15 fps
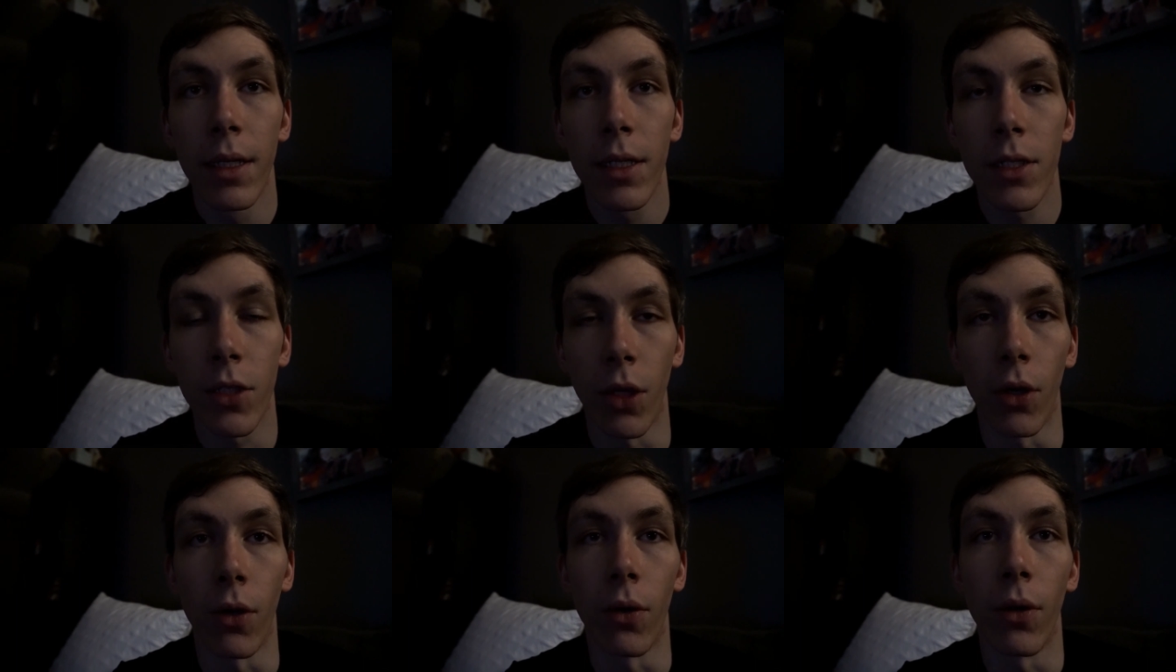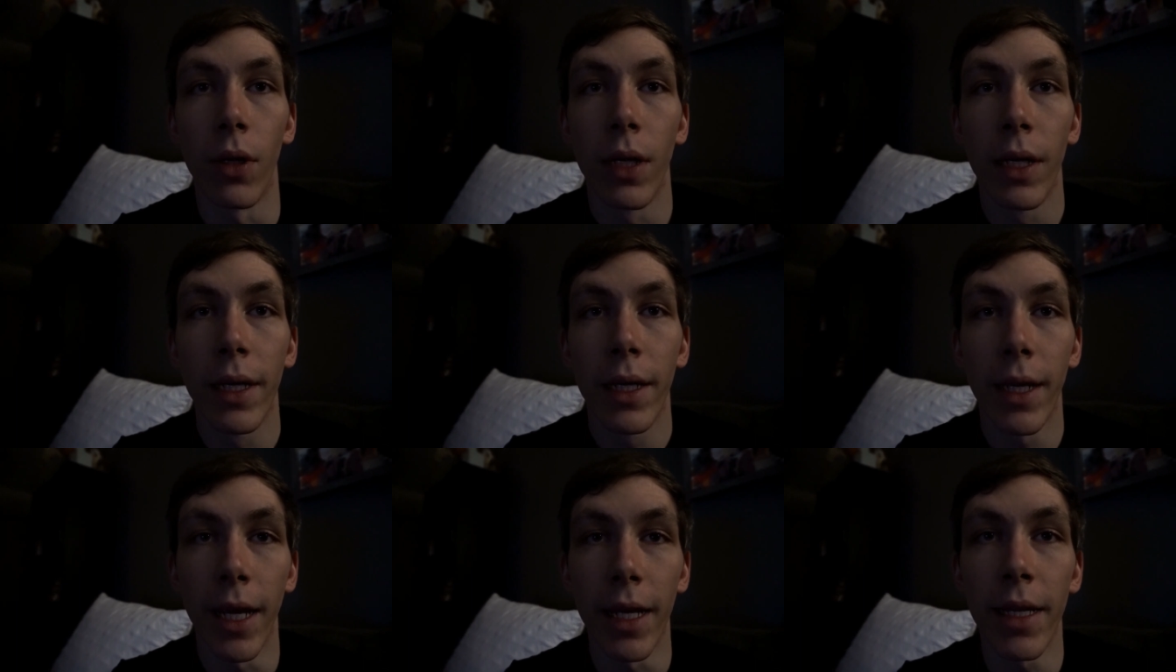So
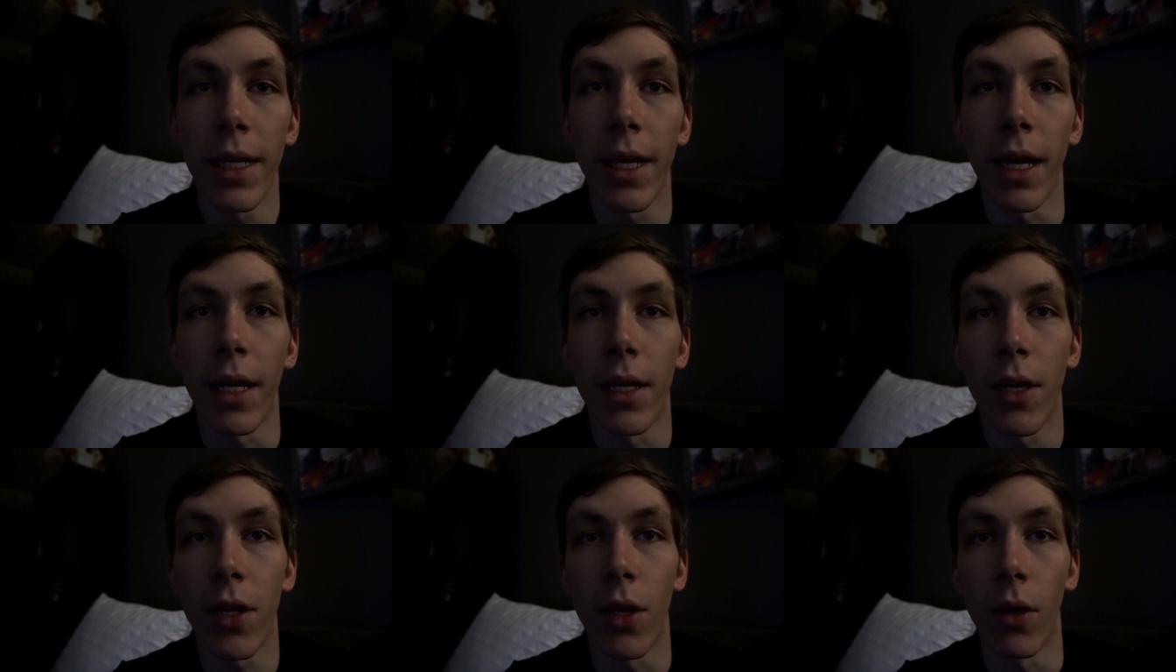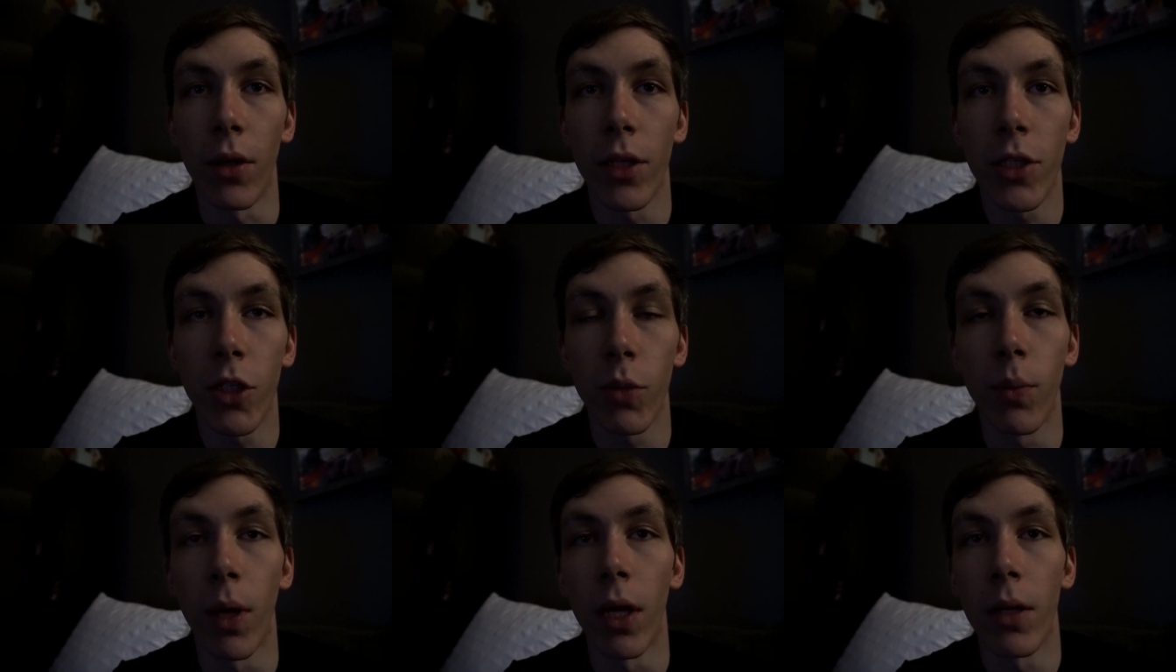in the end, the only two
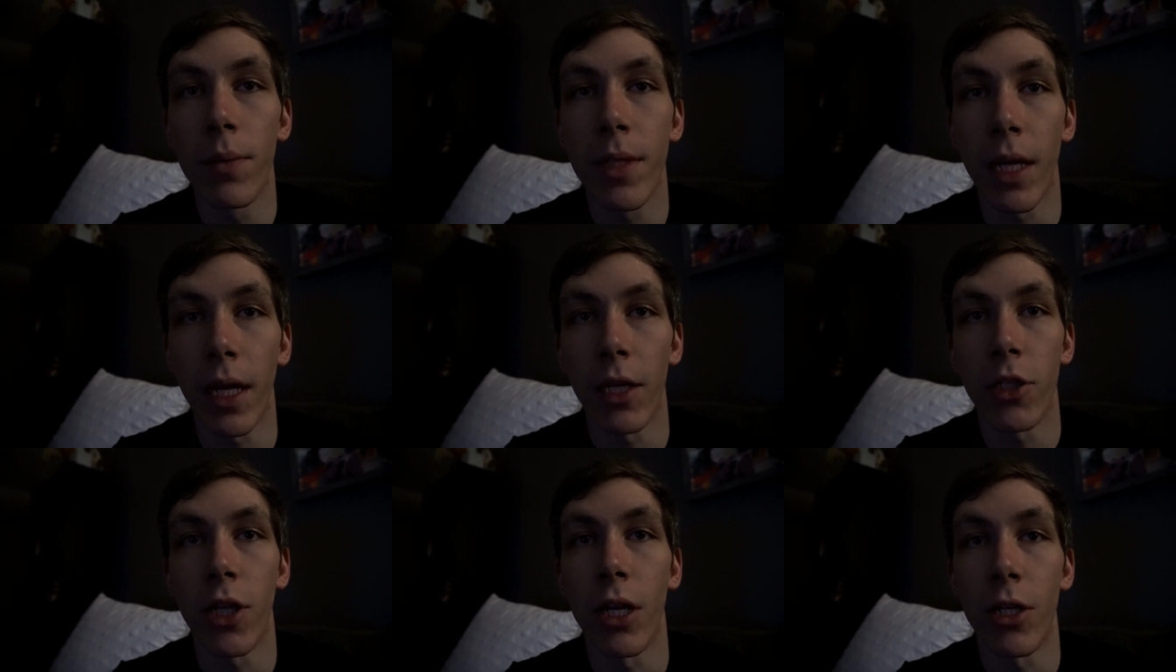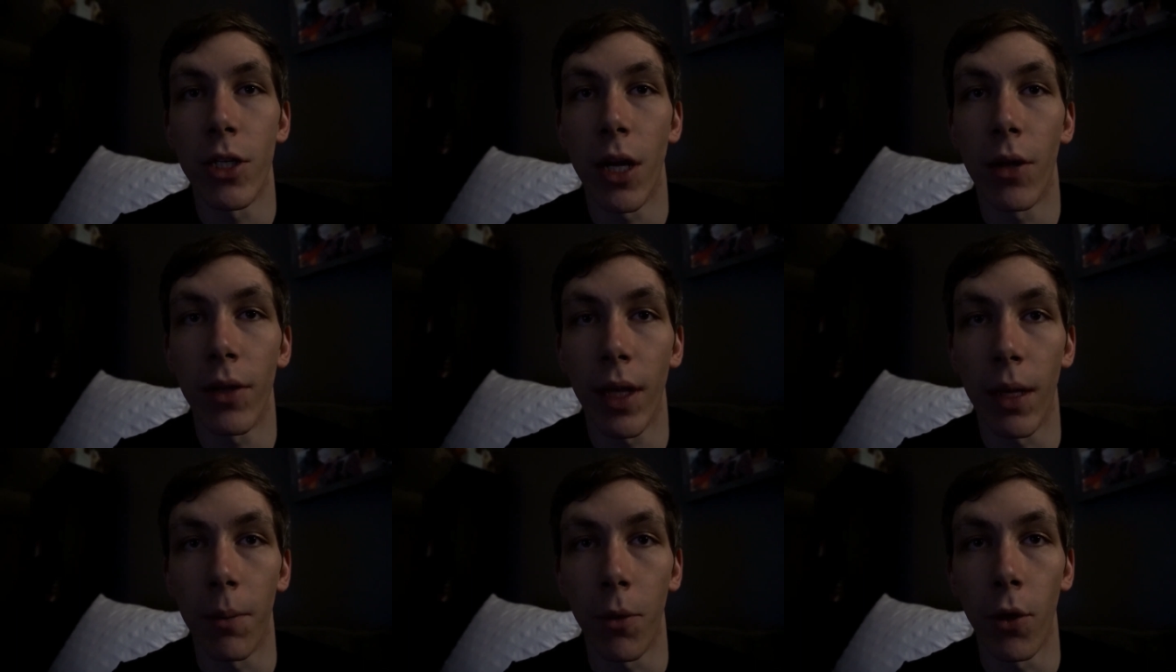bulbs that I changed out
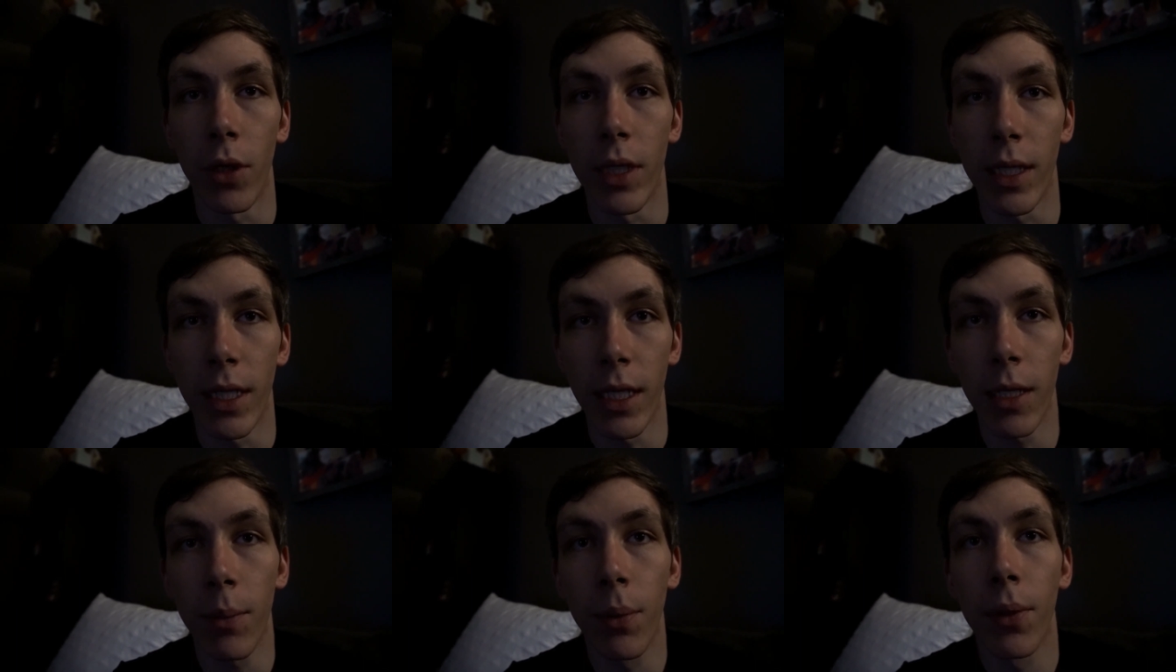that I'm going to keep